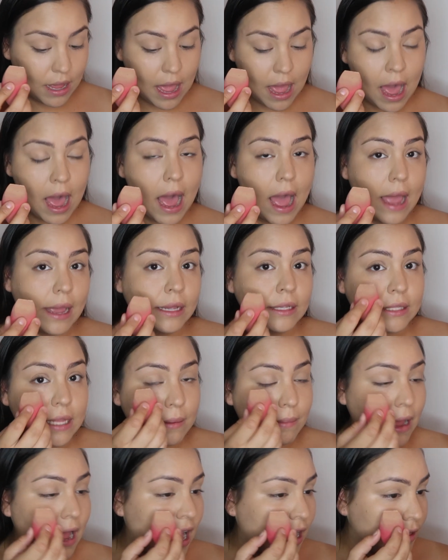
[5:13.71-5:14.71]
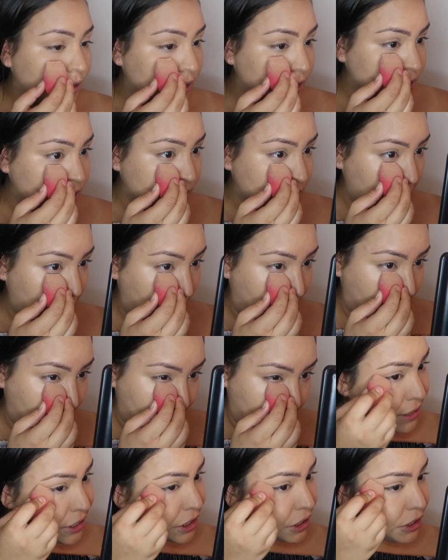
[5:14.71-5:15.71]
eyes, like my eyelids.
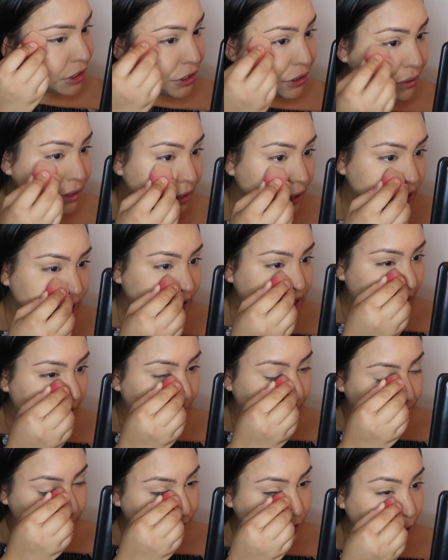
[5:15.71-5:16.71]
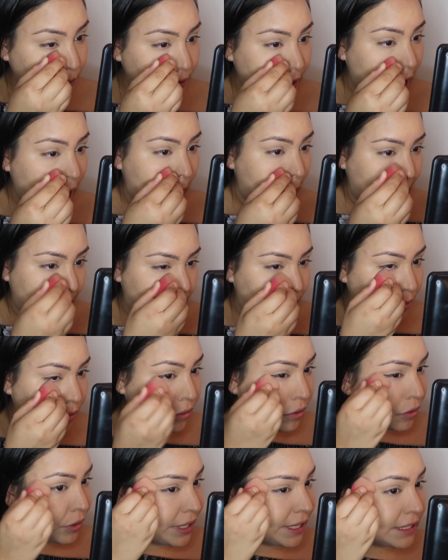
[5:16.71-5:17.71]
I just do this step so that I
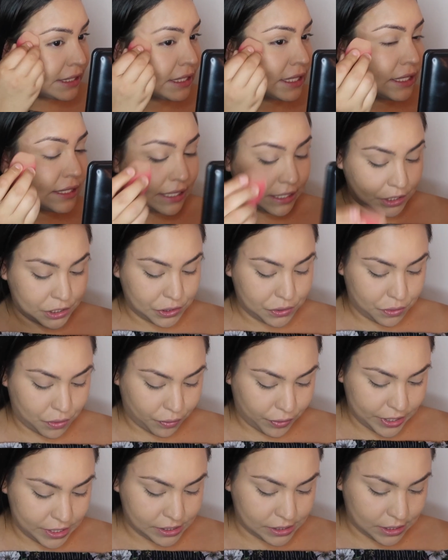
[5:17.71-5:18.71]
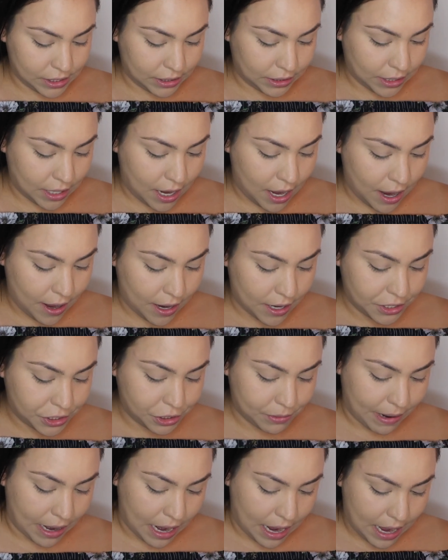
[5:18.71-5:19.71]
won't crease, because I do crease a lot
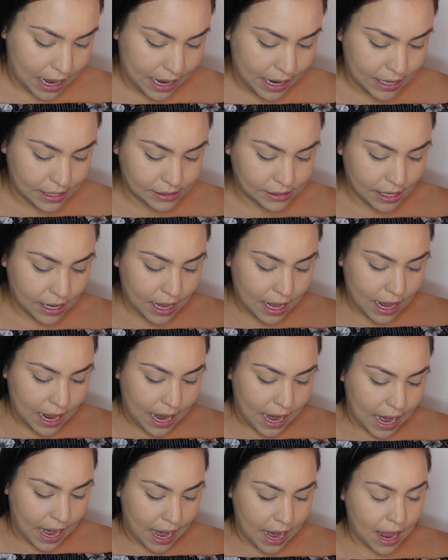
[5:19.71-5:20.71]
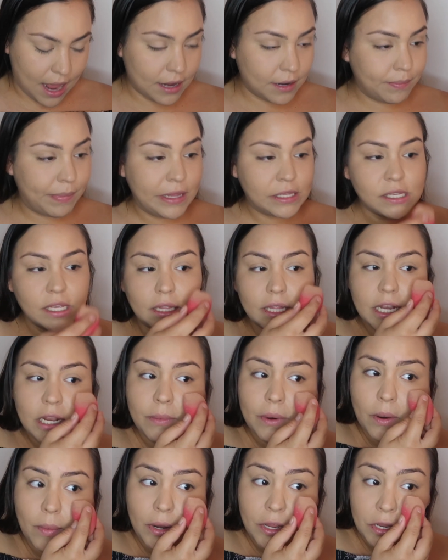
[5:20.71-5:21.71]
under my eyes. And basically
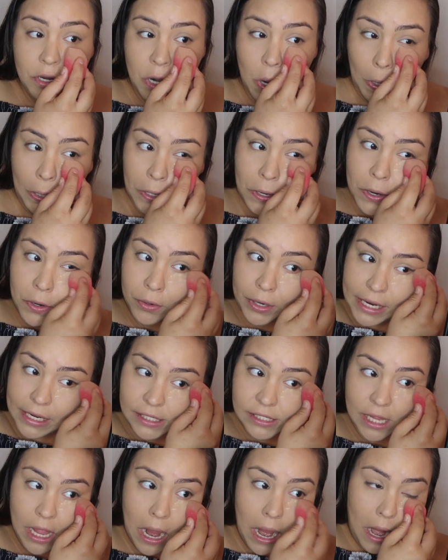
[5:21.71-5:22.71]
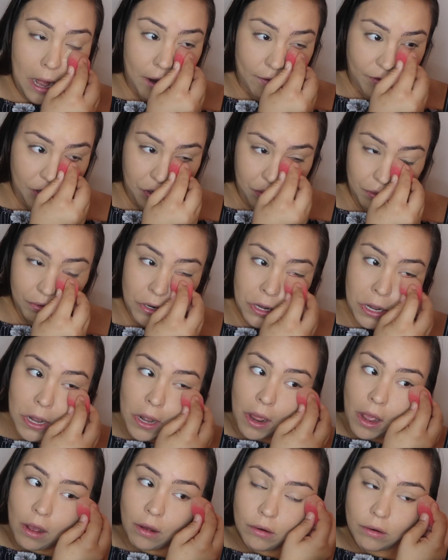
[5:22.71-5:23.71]
anywhere where you know you crease, if you don't
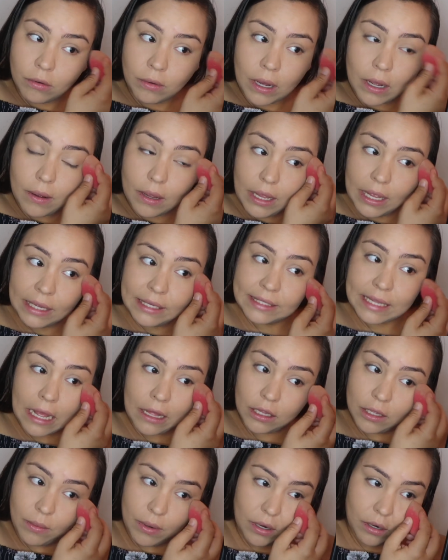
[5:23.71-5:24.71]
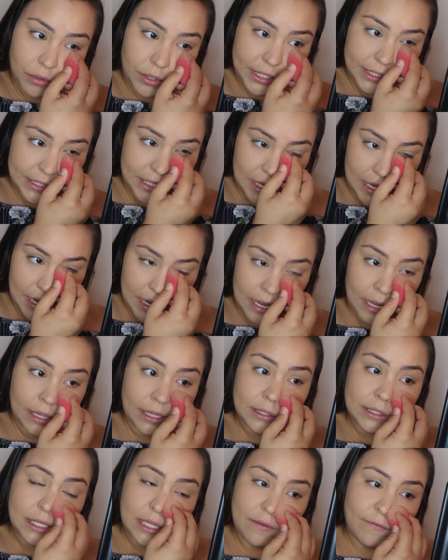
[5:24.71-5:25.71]
know exactly what creasing
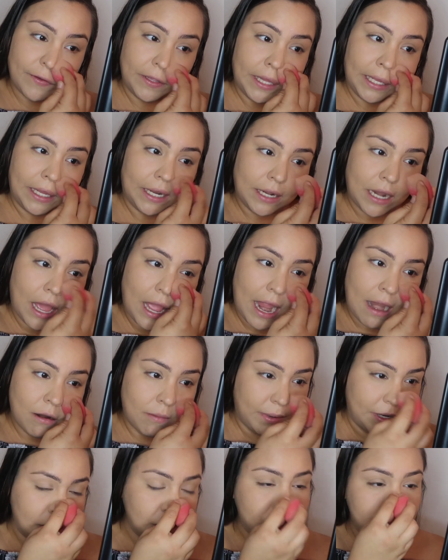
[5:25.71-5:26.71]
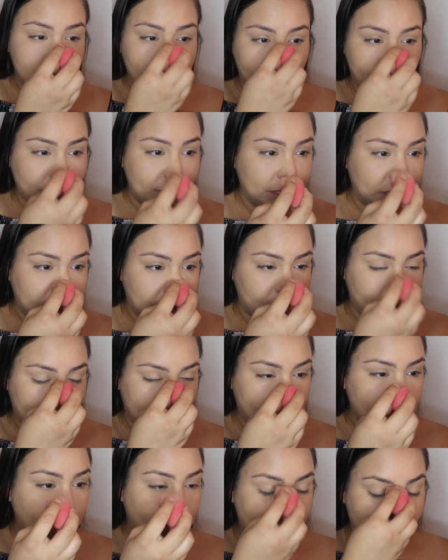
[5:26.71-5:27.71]
is, because I feel like not everybody's too familiar
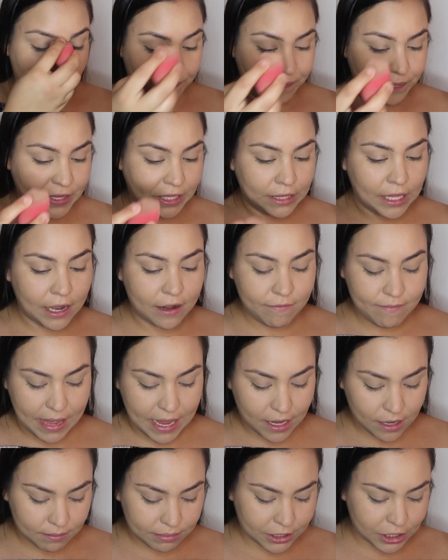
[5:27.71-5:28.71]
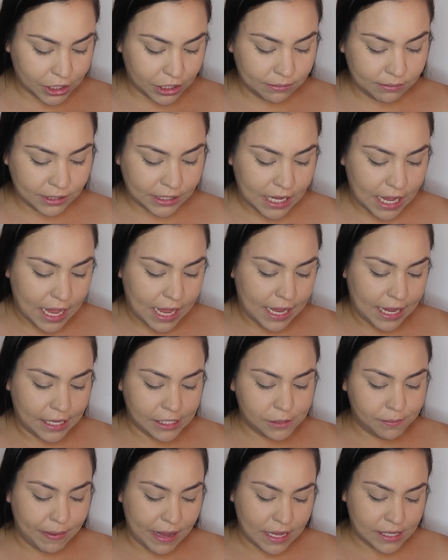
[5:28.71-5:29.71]
with a lot of makeup terms,
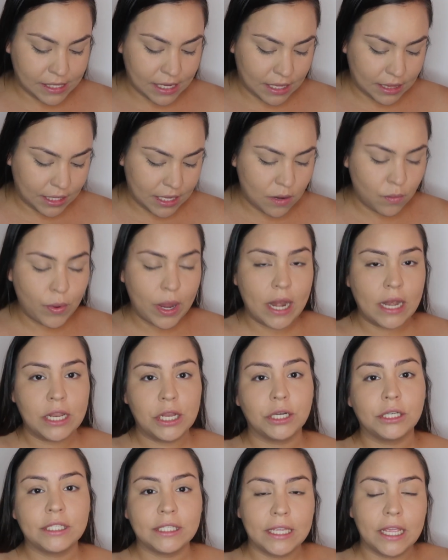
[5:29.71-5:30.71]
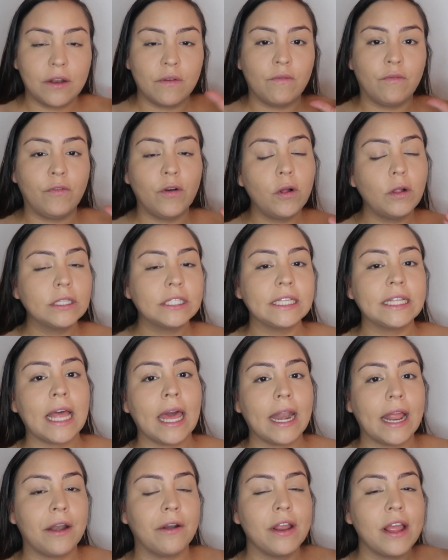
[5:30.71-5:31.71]
it's basically when your skin folds in
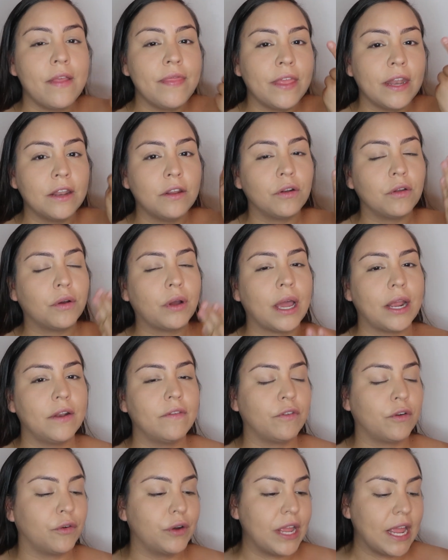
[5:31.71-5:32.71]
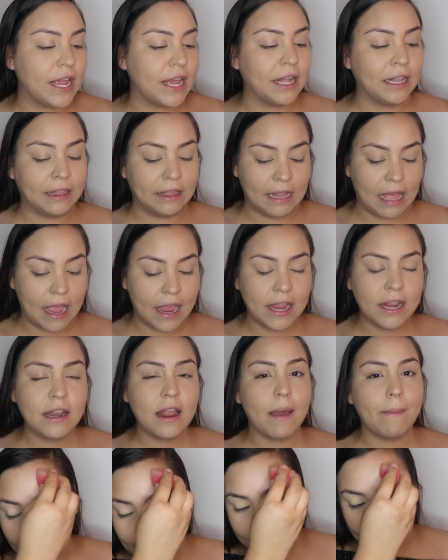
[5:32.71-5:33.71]
that area and then it'll kind of create a
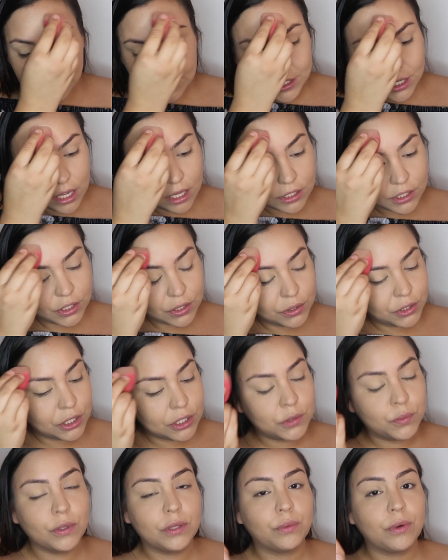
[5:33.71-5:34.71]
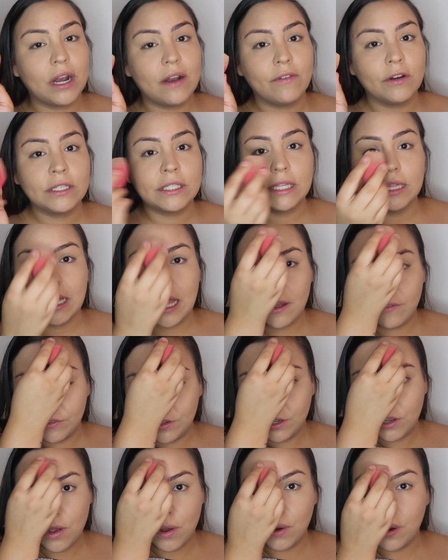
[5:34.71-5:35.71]
line. I like to also, just with whatever's
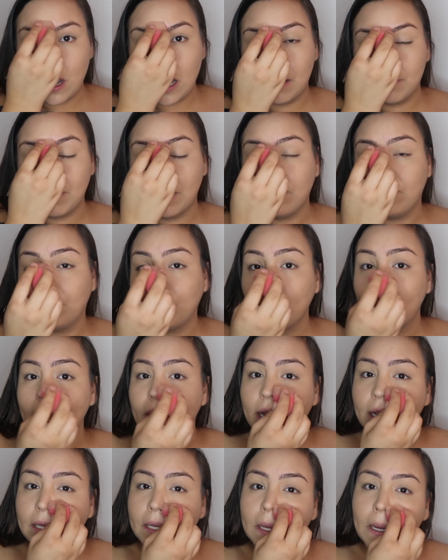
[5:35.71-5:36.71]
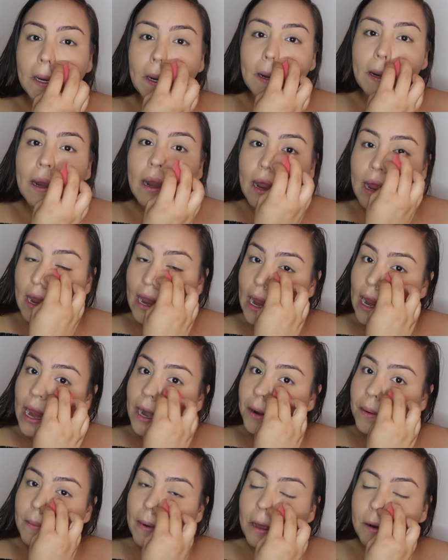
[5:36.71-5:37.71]
left, go on my forehead here
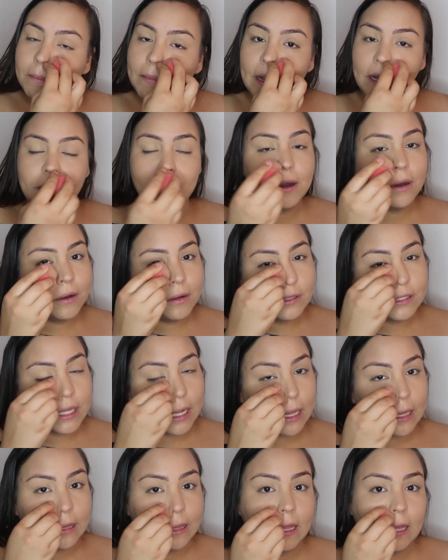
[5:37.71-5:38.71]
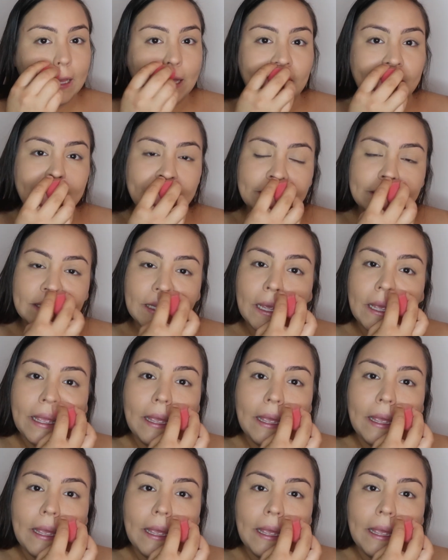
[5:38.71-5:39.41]
and around my nose like this,